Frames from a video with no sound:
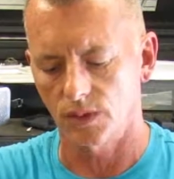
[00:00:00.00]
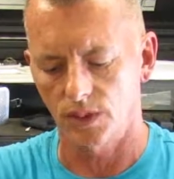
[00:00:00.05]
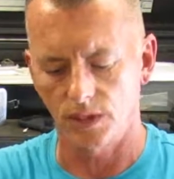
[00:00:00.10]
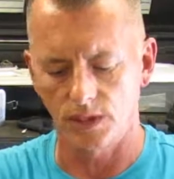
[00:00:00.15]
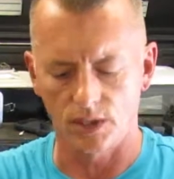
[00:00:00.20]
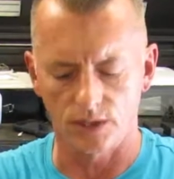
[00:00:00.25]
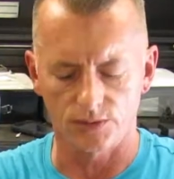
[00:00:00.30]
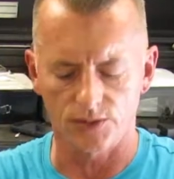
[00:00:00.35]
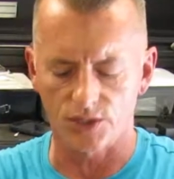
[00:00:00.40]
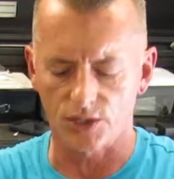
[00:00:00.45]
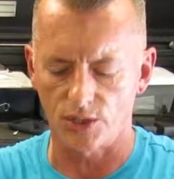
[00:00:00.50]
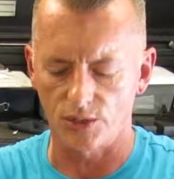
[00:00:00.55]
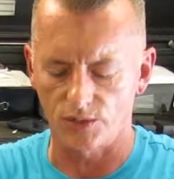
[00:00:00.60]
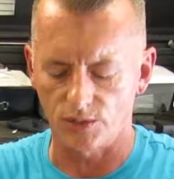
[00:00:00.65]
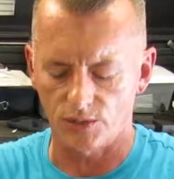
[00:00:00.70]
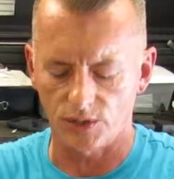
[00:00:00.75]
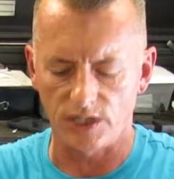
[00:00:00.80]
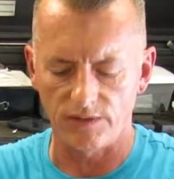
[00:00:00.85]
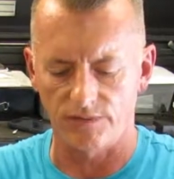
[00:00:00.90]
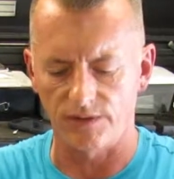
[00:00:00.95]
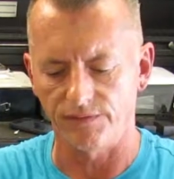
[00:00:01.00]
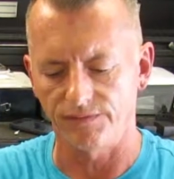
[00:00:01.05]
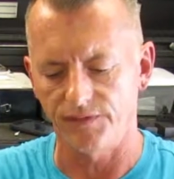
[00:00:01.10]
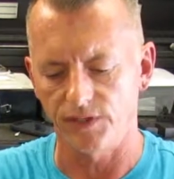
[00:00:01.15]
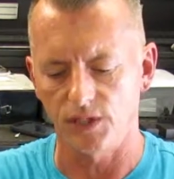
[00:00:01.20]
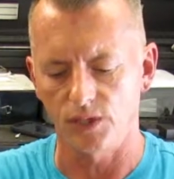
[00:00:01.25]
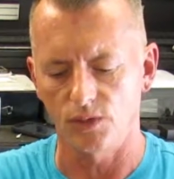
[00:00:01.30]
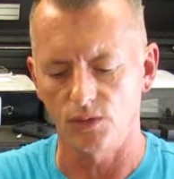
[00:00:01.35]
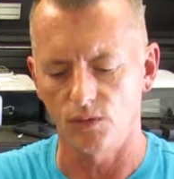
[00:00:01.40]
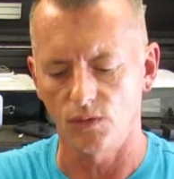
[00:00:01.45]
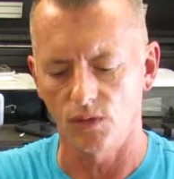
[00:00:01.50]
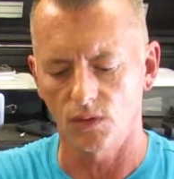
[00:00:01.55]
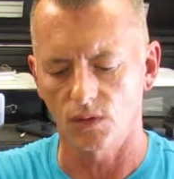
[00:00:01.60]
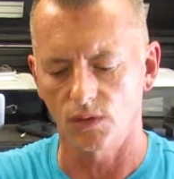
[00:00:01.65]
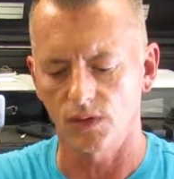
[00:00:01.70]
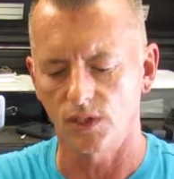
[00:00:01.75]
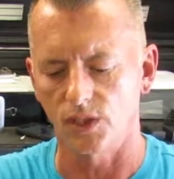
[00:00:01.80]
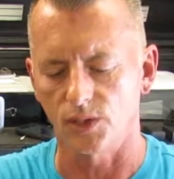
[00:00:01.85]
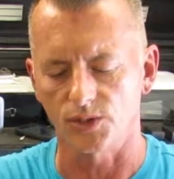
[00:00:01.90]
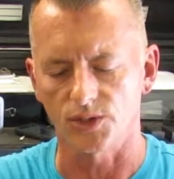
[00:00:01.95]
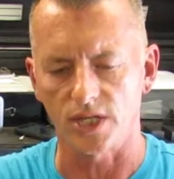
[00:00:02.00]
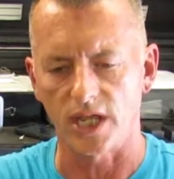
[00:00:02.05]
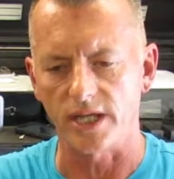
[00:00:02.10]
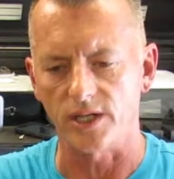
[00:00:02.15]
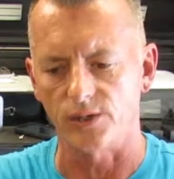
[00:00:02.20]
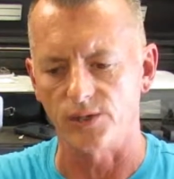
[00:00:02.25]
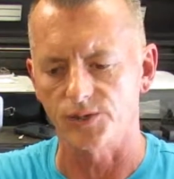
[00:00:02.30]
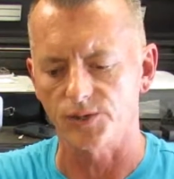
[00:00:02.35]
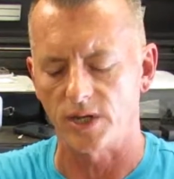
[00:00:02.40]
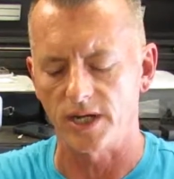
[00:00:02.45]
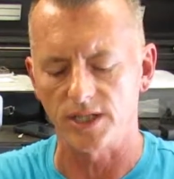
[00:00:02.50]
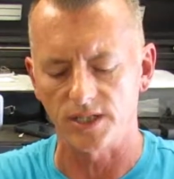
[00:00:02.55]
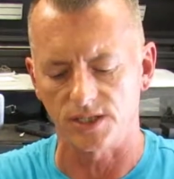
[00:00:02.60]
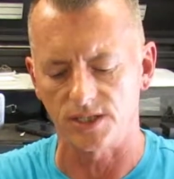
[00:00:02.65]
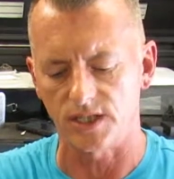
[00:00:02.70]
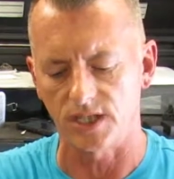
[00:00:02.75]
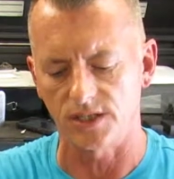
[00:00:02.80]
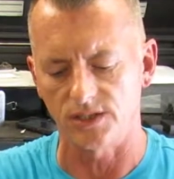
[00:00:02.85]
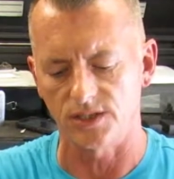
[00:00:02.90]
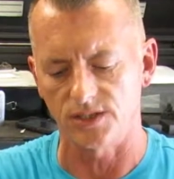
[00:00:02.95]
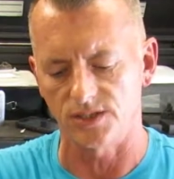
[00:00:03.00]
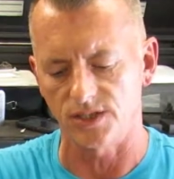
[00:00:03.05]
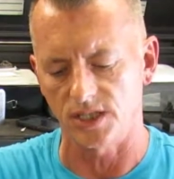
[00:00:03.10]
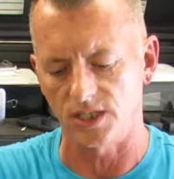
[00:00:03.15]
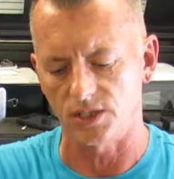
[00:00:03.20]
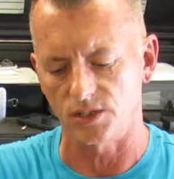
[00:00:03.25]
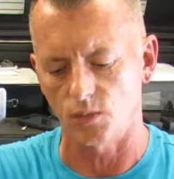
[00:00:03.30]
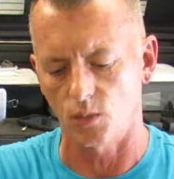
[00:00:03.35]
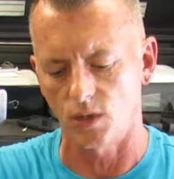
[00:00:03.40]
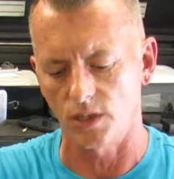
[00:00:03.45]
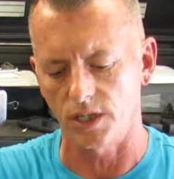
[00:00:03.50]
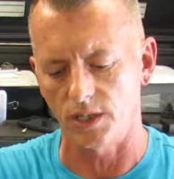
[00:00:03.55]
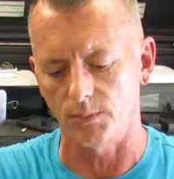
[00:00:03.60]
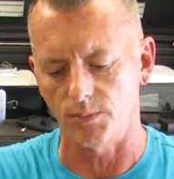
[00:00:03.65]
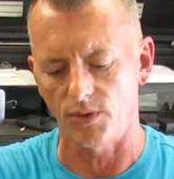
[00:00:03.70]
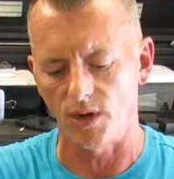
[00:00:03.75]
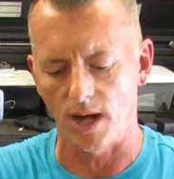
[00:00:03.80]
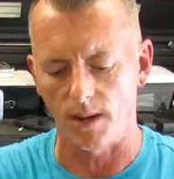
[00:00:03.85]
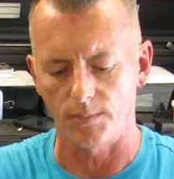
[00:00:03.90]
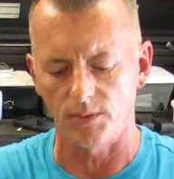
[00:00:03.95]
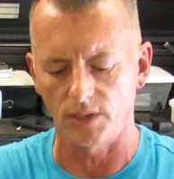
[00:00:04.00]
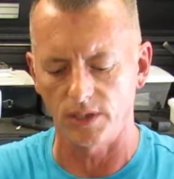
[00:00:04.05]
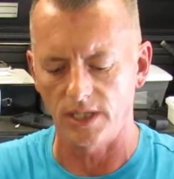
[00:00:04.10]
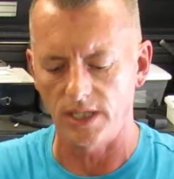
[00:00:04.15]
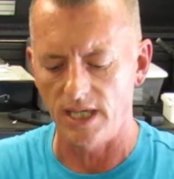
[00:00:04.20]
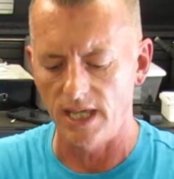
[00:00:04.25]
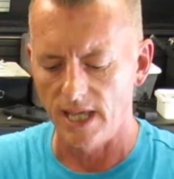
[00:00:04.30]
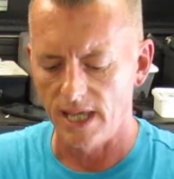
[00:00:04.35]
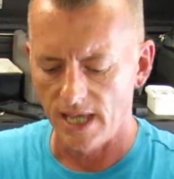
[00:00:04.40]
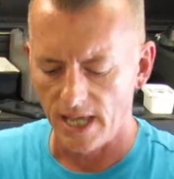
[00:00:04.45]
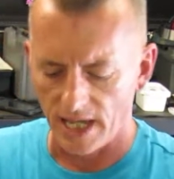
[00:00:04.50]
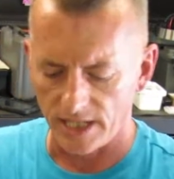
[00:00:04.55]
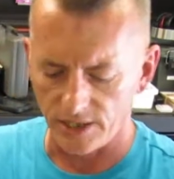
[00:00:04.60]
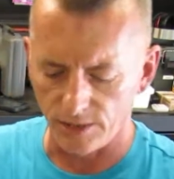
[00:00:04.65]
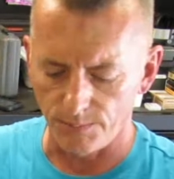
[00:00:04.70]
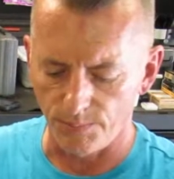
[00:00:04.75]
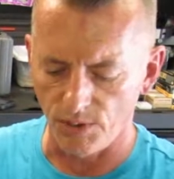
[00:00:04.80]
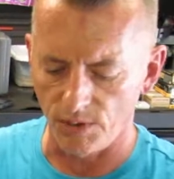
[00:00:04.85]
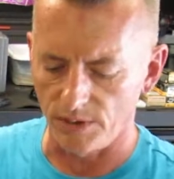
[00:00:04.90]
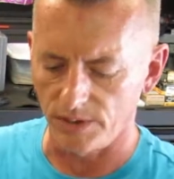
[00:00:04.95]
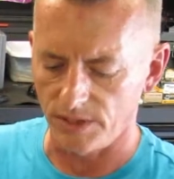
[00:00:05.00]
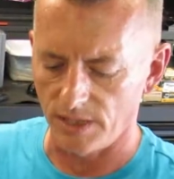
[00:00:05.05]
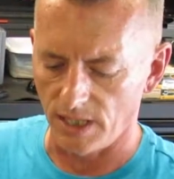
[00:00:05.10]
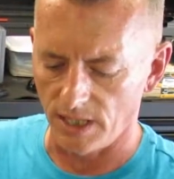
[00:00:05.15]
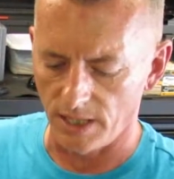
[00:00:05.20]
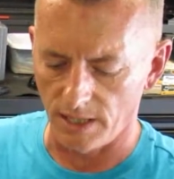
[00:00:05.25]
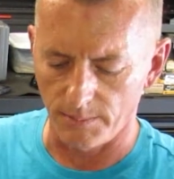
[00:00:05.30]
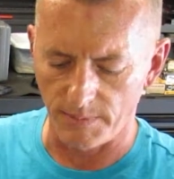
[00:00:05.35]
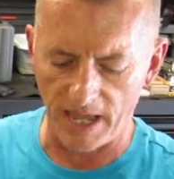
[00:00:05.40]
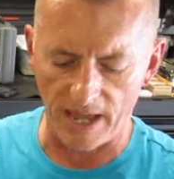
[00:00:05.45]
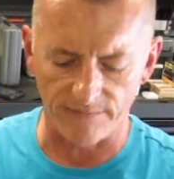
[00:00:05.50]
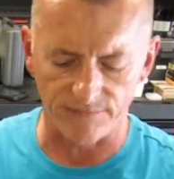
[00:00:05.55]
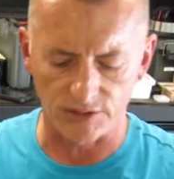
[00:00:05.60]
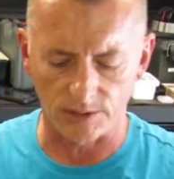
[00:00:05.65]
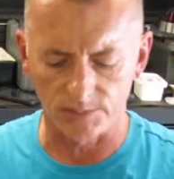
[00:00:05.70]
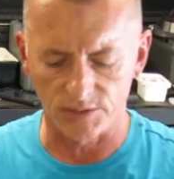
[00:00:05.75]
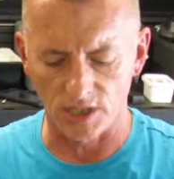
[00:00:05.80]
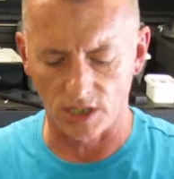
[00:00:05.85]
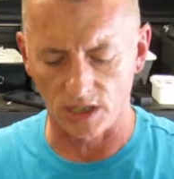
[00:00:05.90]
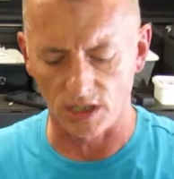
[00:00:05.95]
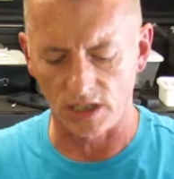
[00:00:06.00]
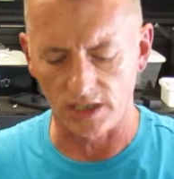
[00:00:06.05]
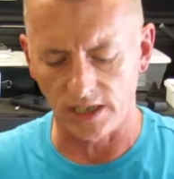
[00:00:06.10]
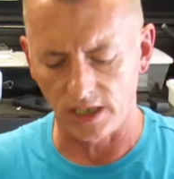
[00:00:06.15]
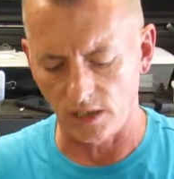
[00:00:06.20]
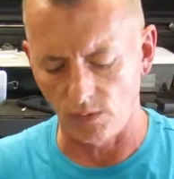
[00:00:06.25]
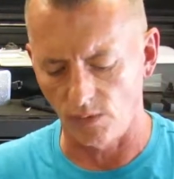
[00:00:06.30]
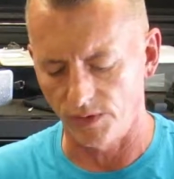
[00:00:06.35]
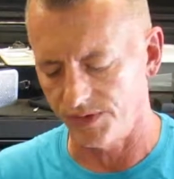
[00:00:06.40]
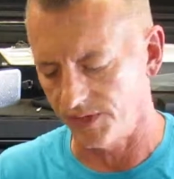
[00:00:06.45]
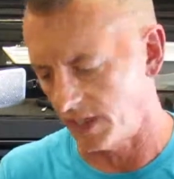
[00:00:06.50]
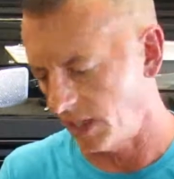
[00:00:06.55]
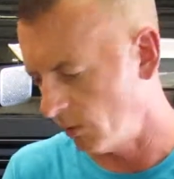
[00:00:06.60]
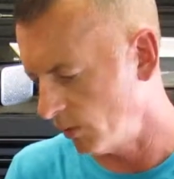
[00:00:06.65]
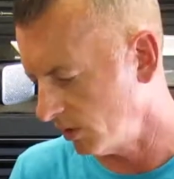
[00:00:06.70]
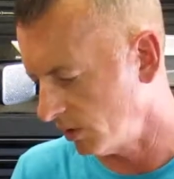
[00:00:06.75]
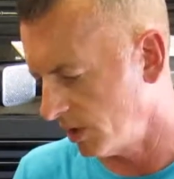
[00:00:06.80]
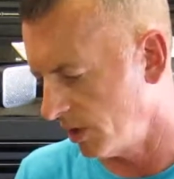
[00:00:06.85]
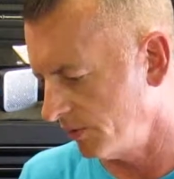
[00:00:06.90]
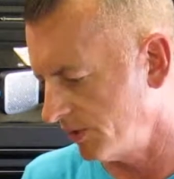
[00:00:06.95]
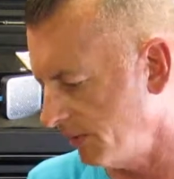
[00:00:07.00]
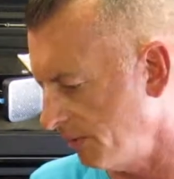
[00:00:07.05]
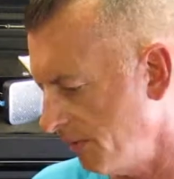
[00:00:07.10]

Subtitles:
you know, cycles, right, to see if this thing is working properly. I do put, after I'm done cleaning with it, I will load the